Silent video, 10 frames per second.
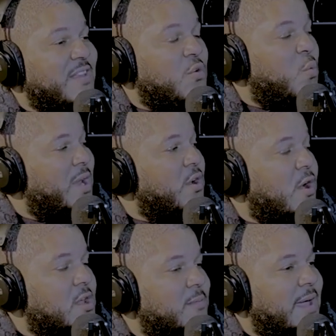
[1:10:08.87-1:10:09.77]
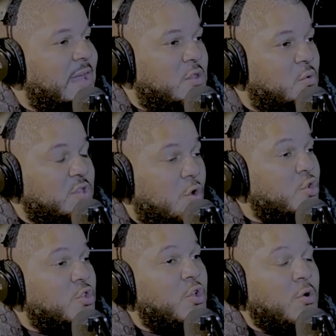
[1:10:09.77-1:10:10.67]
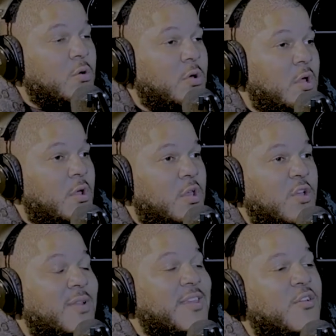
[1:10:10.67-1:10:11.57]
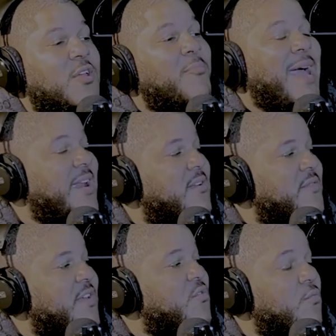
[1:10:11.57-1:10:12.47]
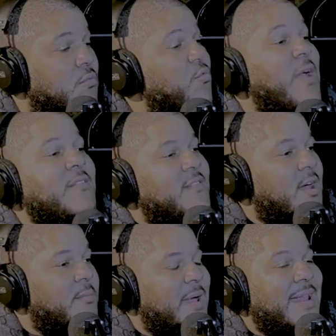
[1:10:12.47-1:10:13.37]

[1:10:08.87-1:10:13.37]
to win an argument, and your competitiveness raises up. And